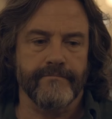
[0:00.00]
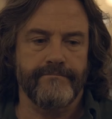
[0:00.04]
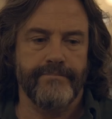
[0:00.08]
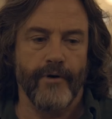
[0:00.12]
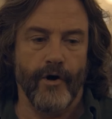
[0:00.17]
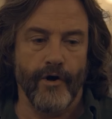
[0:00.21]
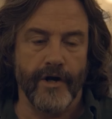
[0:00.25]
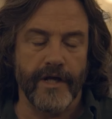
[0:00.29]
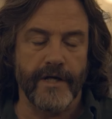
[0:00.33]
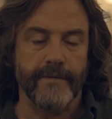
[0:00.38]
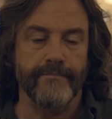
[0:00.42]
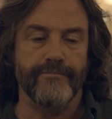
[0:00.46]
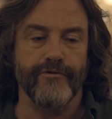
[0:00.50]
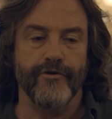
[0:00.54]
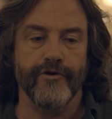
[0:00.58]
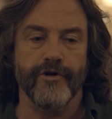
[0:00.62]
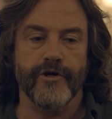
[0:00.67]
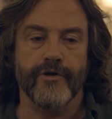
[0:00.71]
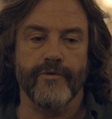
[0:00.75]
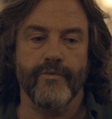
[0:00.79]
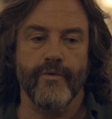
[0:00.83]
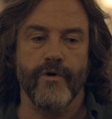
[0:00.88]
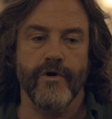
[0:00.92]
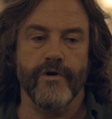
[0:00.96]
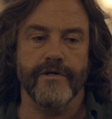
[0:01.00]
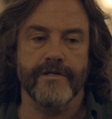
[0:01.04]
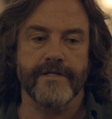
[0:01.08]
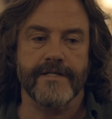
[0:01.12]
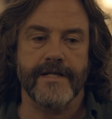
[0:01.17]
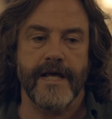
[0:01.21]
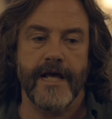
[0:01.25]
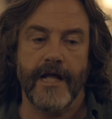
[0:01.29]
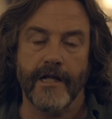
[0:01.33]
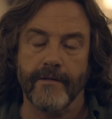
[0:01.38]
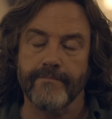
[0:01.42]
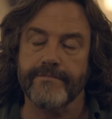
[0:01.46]
Bolingbroke was
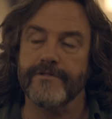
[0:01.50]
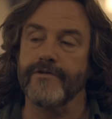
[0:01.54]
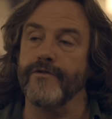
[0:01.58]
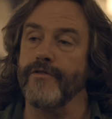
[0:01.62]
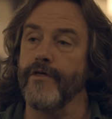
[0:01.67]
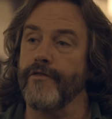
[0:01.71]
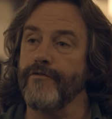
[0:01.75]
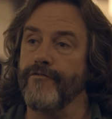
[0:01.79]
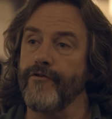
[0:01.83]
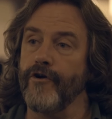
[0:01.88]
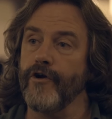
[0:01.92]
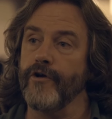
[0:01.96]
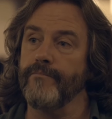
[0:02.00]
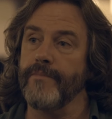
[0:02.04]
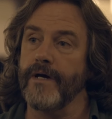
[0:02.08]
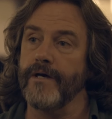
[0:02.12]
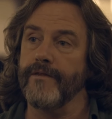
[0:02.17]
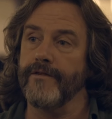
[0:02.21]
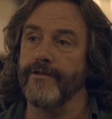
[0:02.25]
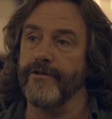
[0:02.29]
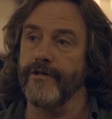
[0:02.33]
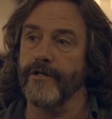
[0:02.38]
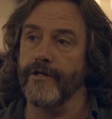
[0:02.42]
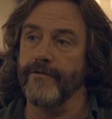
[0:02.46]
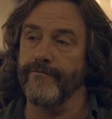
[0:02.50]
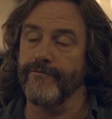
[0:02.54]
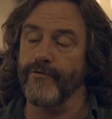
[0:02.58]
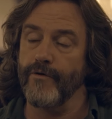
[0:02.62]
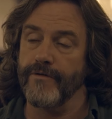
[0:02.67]
helped to the throne by the Earl of